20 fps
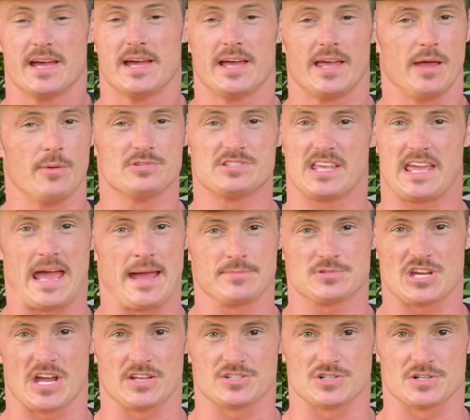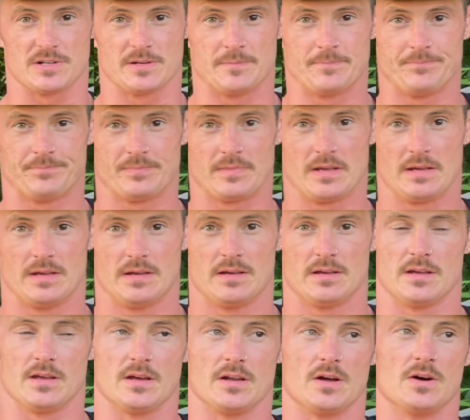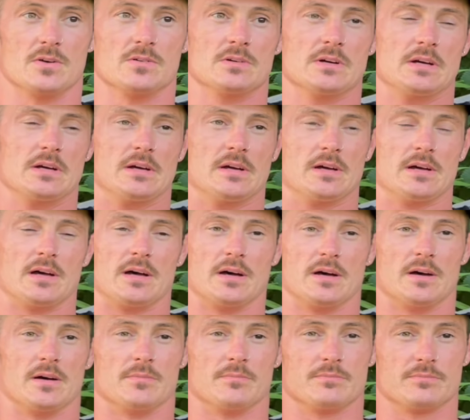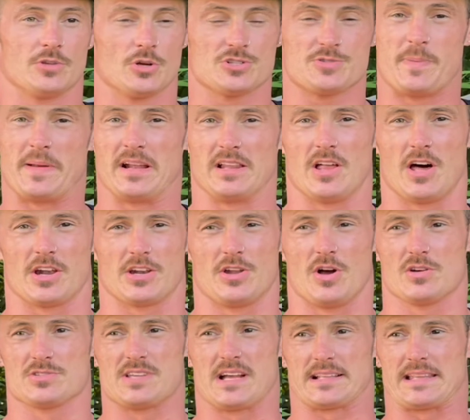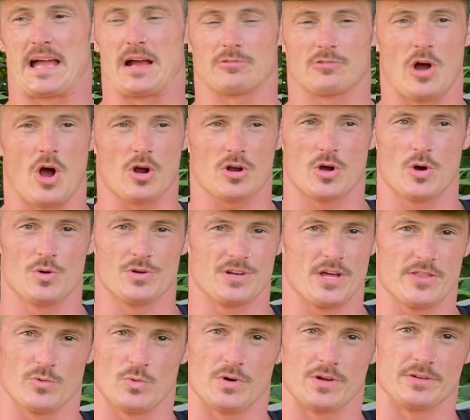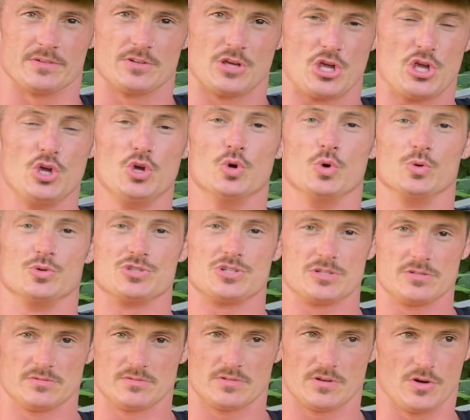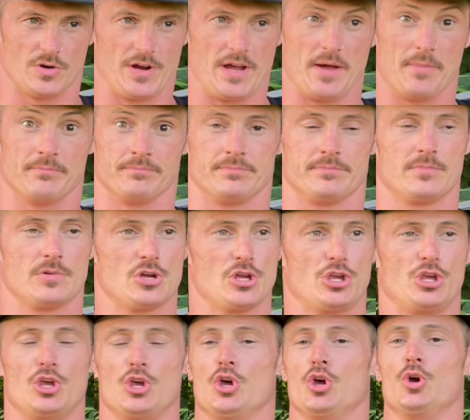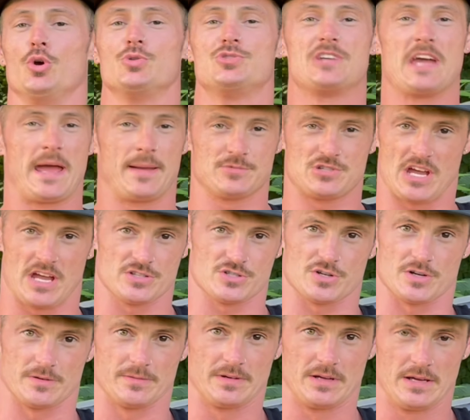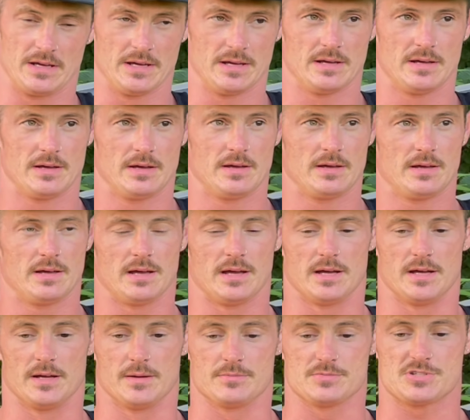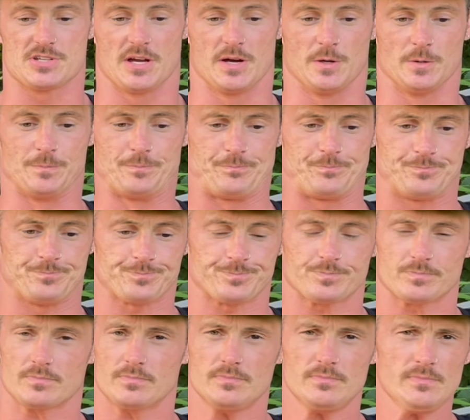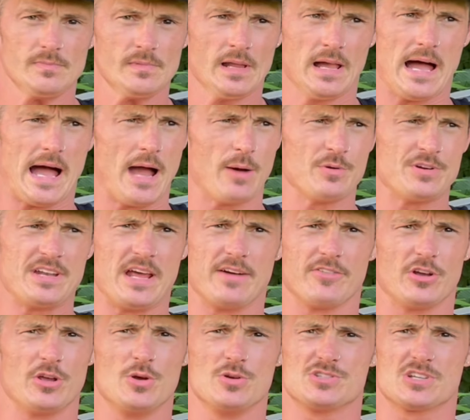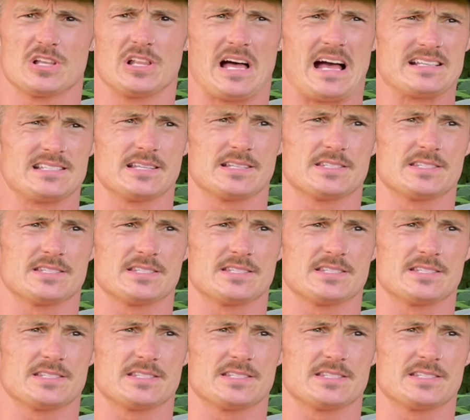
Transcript: he was a game changer, you know. There's been a lot of dogs like that. Rocco, another one, huge. Grim, huge game changer. So I would never use a classic